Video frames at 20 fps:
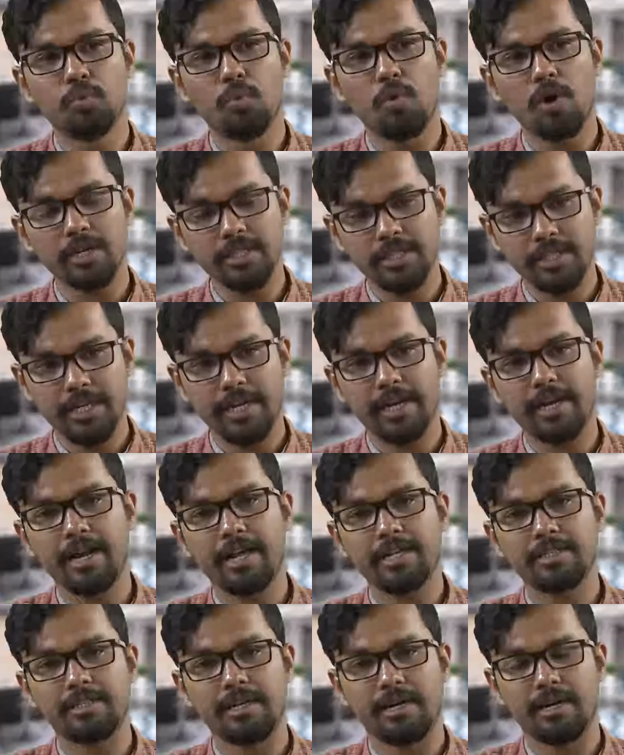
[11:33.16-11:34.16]
was taken
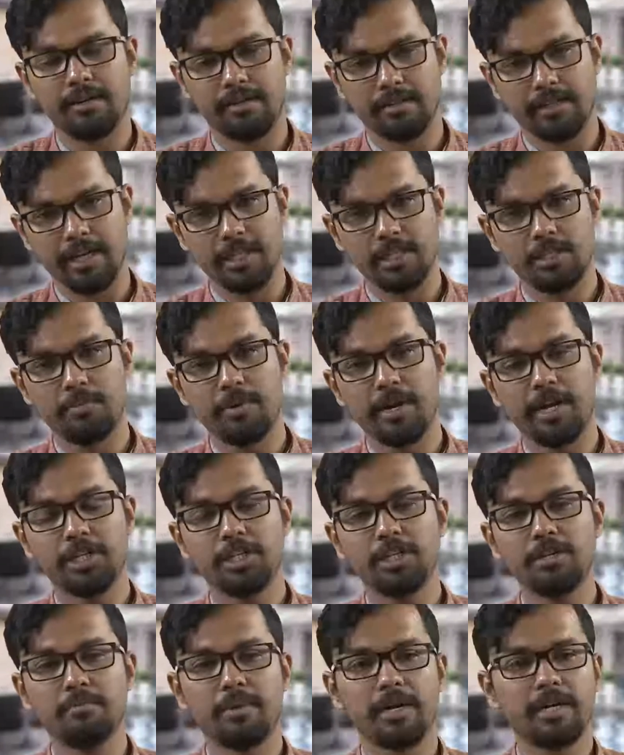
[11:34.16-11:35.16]
as uh, the
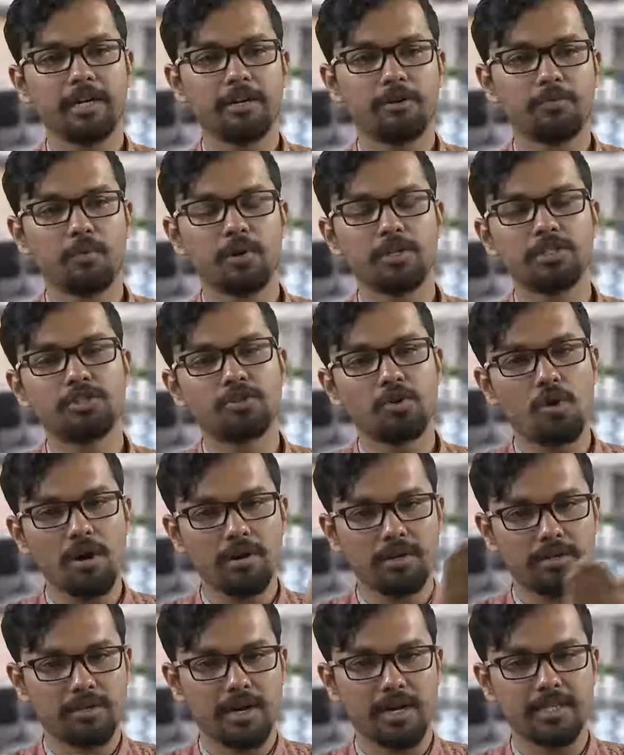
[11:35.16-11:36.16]
inspiration, but it was
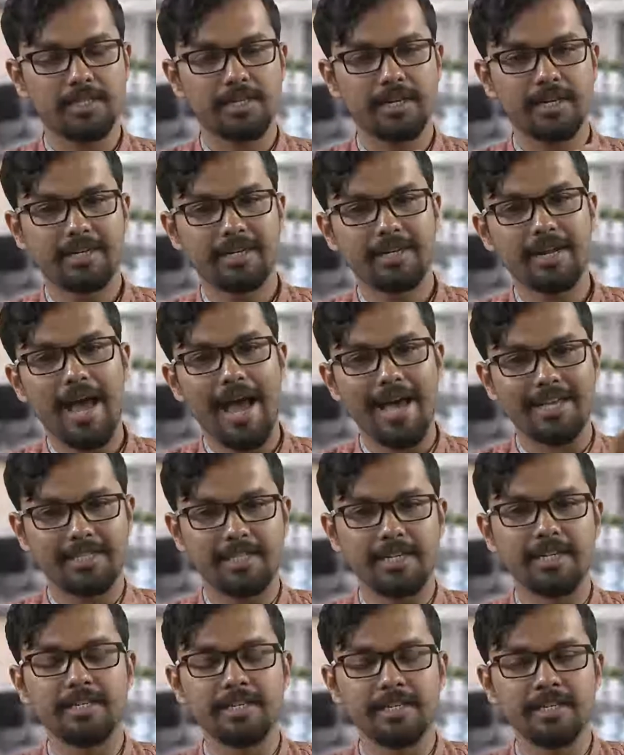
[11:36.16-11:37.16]
not translated
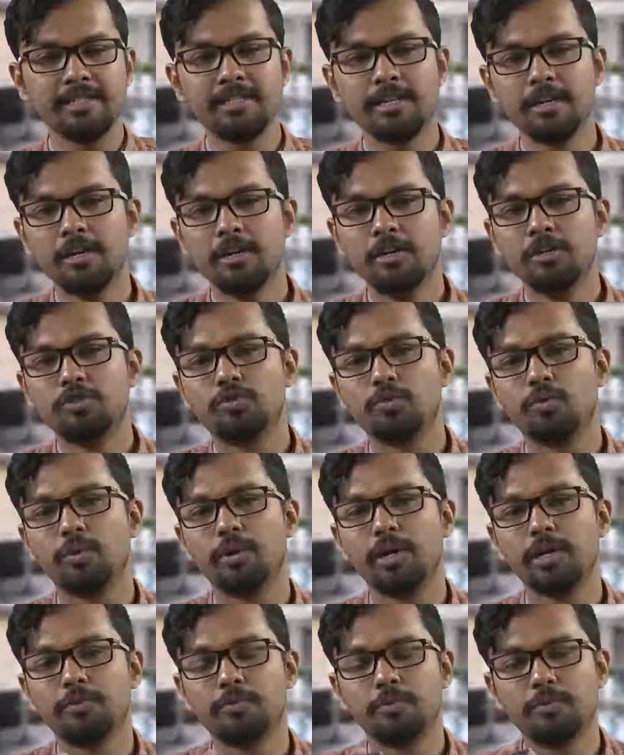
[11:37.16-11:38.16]
as it is.
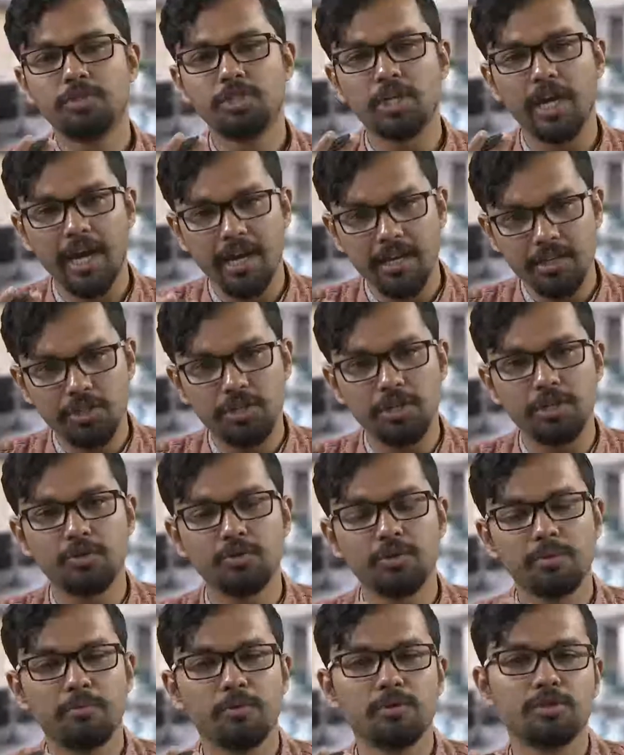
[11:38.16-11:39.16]
So it changed
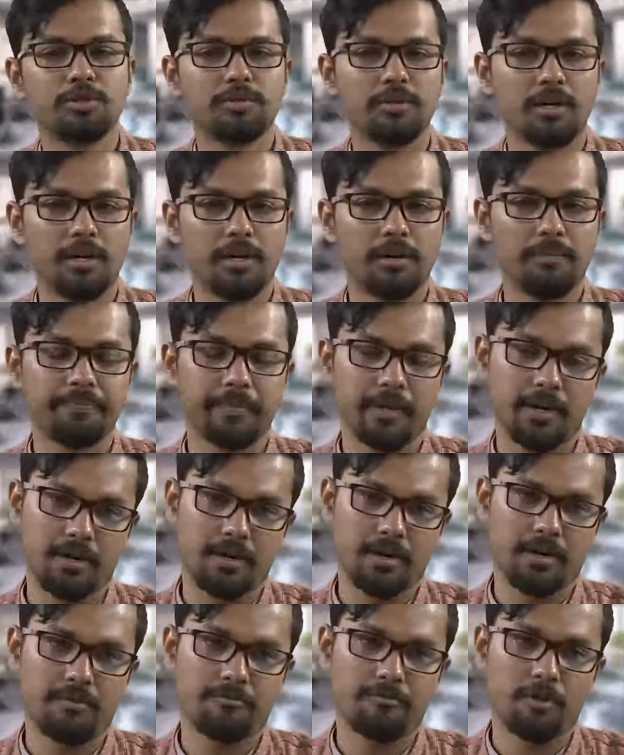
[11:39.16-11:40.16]
into the post um,
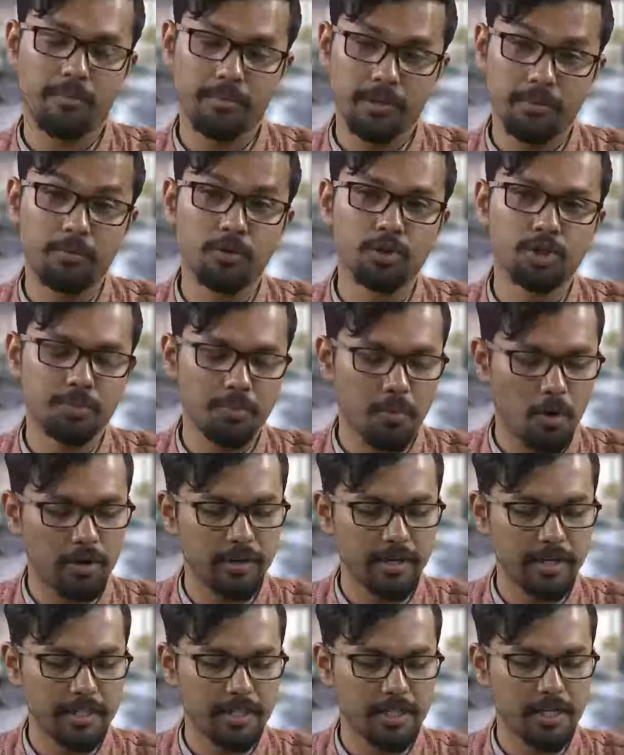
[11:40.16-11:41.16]
uh, from the
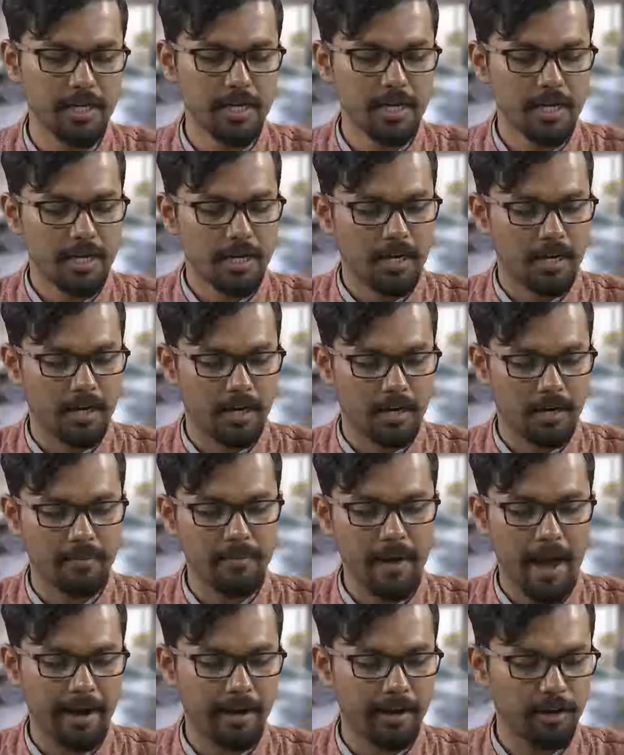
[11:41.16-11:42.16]
postmodernist
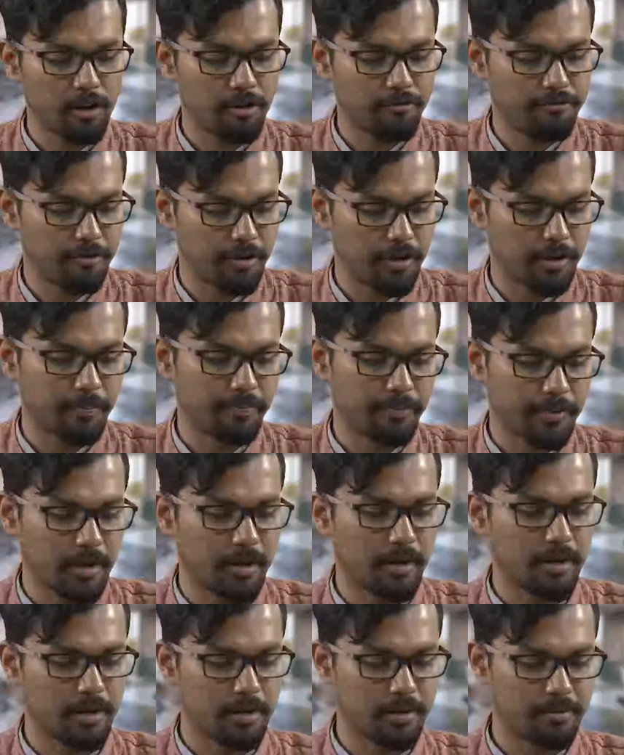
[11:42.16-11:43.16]
um, angle of
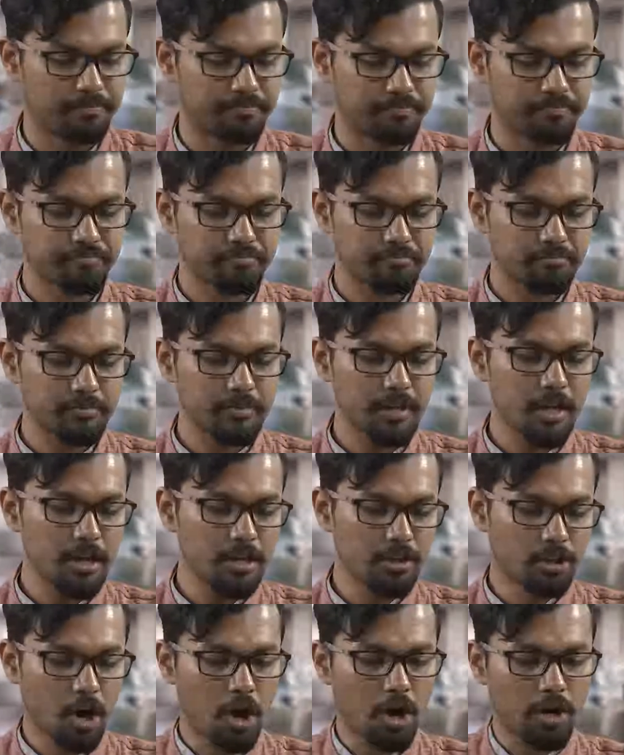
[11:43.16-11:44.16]
um,
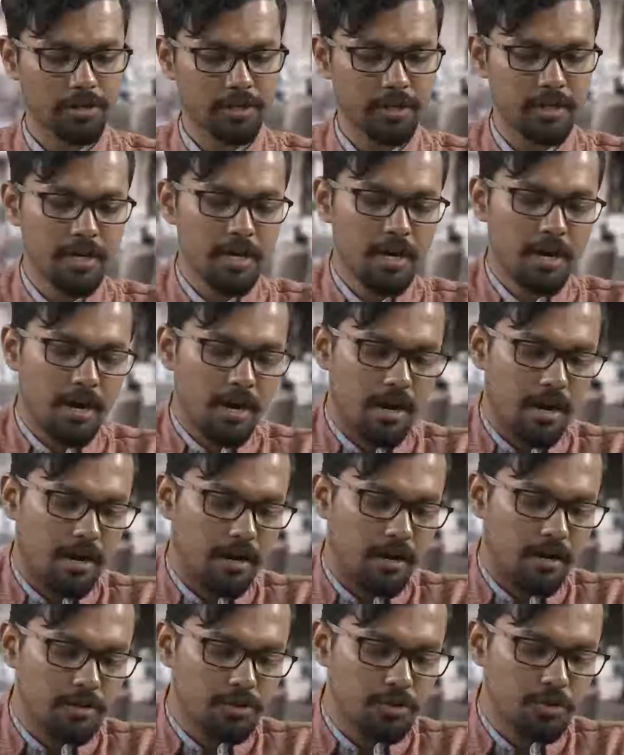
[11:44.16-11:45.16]
thought.
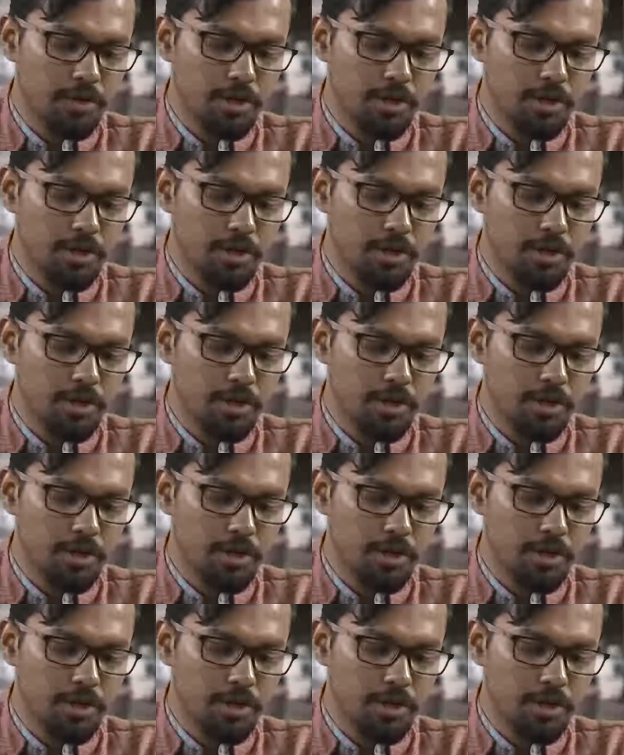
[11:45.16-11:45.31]
Uh, so